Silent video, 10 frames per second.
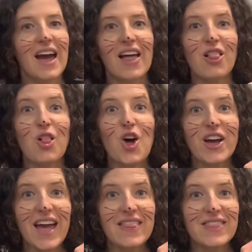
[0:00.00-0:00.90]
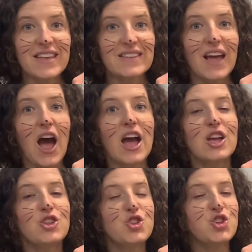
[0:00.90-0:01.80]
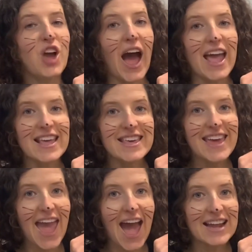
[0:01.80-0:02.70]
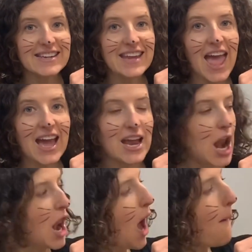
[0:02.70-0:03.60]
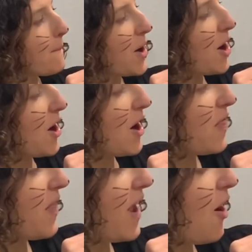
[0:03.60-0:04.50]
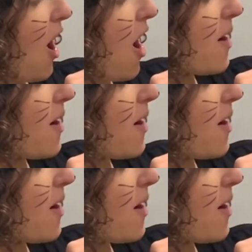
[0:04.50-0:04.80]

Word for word: Look at this gigantic number. There are